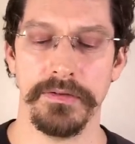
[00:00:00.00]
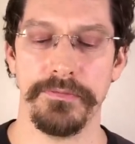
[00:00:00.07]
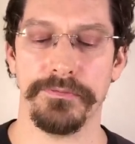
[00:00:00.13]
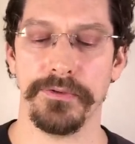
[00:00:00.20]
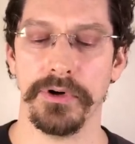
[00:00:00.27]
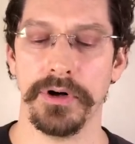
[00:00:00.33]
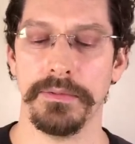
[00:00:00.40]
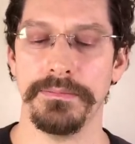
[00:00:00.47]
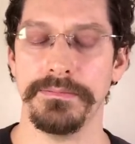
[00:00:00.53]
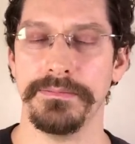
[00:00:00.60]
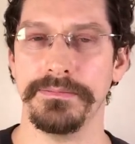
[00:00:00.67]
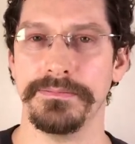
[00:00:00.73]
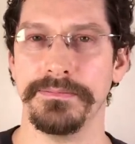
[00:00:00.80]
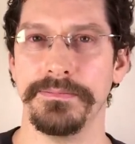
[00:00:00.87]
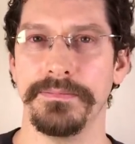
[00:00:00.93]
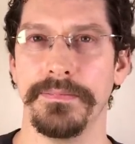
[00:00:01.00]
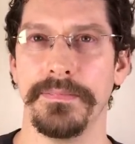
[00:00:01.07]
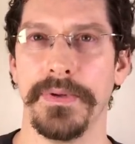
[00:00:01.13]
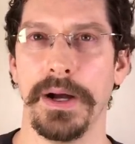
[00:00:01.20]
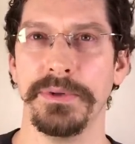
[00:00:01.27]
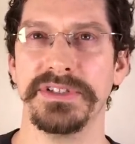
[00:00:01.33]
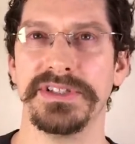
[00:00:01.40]
for,
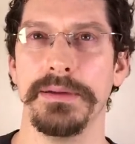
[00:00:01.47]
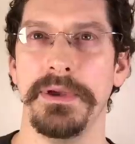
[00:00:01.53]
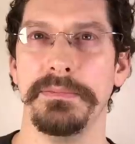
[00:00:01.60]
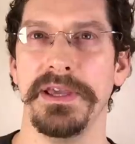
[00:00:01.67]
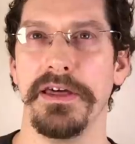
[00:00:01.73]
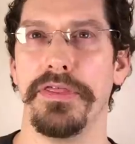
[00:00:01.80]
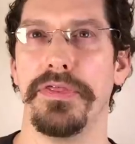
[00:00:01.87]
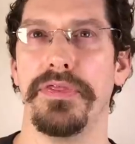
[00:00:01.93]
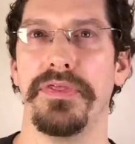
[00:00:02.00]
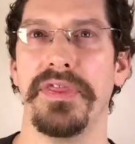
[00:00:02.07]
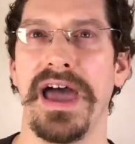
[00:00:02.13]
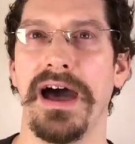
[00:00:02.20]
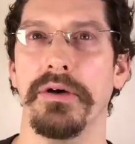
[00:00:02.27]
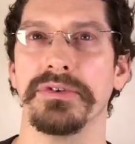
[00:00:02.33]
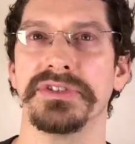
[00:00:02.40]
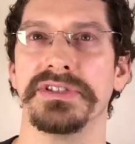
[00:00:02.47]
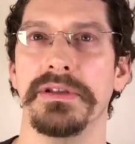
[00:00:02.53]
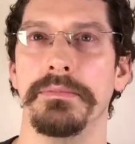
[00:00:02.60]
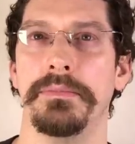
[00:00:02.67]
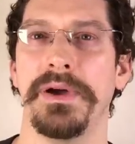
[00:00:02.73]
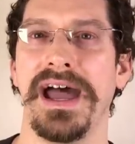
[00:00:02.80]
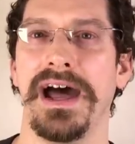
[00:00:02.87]
I would say, maybe
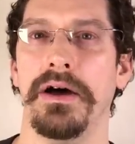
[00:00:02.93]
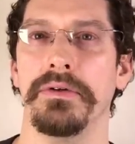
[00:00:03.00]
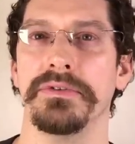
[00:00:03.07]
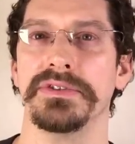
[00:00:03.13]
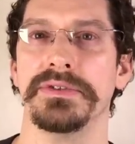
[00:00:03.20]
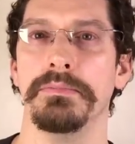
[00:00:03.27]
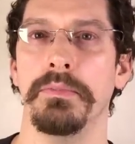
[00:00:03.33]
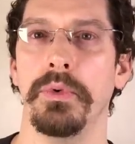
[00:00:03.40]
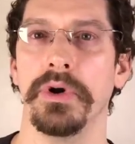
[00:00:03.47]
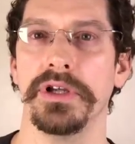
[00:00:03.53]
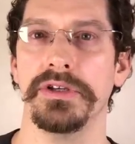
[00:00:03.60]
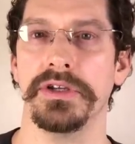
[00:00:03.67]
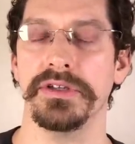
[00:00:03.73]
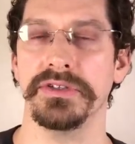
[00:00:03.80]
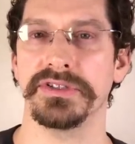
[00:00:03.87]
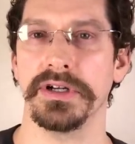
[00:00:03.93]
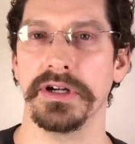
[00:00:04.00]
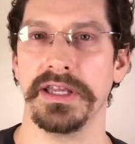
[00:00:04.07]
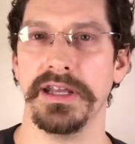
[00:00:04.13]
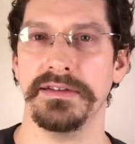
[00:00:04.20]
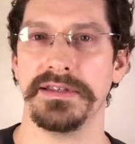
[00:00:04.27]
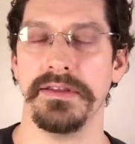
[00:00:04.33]
£1,000 more, you can
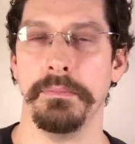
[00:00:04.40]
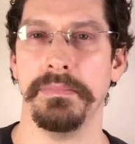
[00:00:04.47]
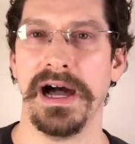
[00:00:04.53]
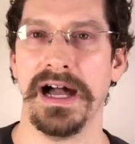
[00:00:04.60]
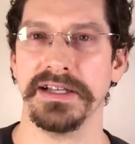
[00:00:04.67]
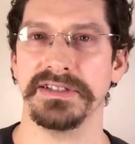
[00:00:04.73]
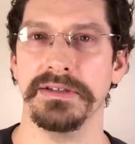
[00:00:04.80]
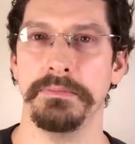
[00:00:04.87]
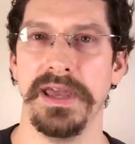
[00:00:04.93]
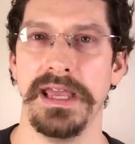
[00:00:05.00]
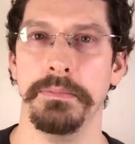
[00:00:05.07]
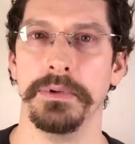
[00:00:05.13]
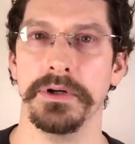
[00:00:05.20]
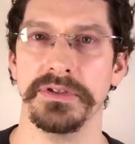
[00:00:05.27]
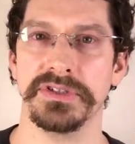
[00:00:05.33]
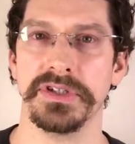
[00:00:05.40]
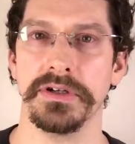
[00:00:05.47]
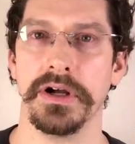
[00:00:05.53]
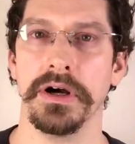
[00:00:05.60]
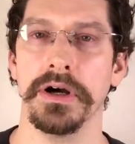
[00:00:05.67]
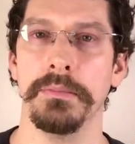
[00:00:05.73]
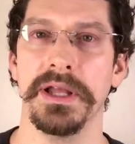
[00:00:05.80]
start getting into the box and papers
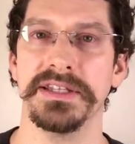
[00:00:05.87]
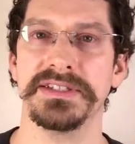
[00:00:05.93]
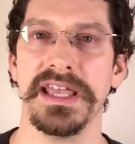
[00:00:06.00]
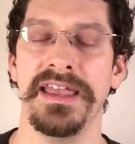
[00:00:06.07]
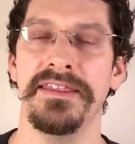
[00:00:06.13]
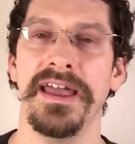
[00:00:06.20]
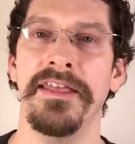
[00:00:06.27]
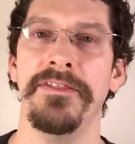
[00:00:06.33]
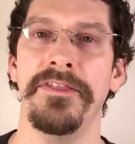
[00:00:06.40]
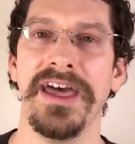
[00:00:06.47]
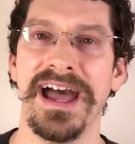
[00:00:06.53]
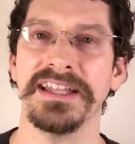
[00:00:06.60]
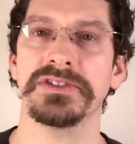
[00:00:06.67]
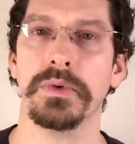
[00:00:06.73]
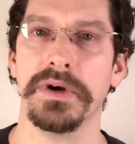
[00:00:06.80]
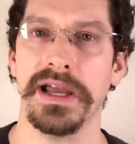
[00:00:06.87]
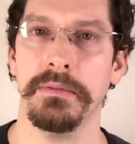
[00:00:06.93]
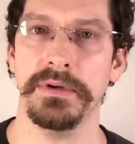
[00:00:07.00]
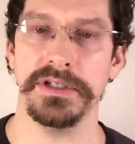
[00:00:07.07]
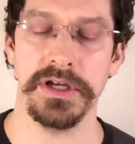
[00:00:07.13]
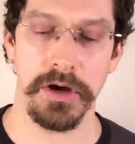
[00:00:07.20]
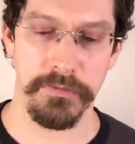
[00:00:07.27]
Kermits, and that's what I
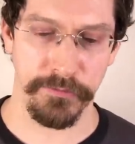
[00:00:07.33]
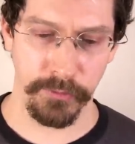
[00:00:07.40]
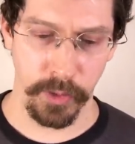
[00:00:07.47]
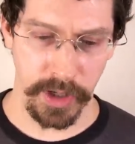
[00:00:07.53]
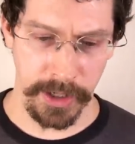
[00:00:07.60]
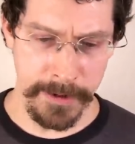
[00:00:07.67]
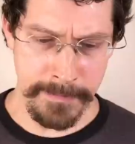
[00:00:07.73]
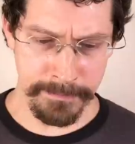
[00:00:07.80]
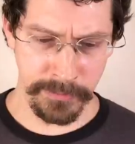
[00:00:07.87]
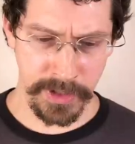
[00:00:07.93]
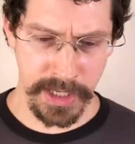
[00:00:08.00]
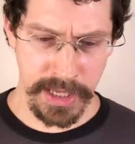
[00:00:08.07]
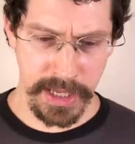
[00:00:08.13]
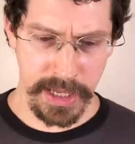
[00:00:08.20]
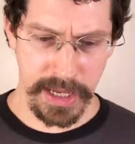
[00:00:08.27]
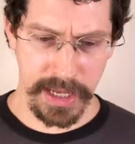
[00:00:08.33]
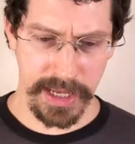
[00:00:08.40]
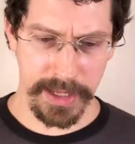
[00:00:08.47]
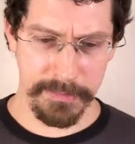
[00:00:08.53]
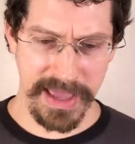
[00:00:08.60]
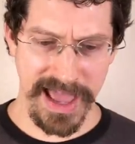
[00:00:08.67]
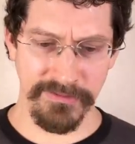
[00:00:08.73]
would go for.
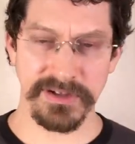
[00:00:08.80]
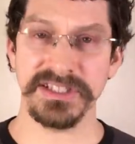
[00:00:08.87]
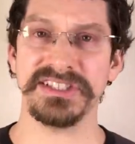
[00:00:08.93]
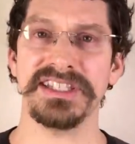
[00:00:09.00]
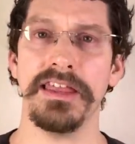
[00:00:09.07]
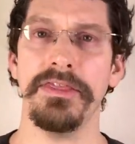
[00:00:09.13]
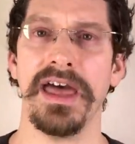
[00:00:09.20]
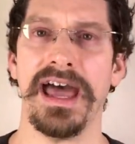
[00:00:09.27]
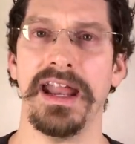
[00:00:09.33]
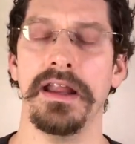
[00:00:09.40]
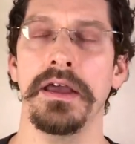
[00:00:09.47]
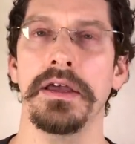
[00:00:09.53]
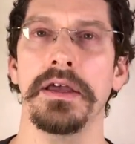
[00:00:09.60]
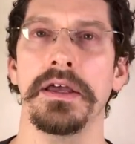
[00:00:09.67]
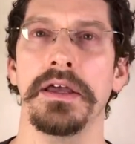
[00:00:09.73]
Having said that,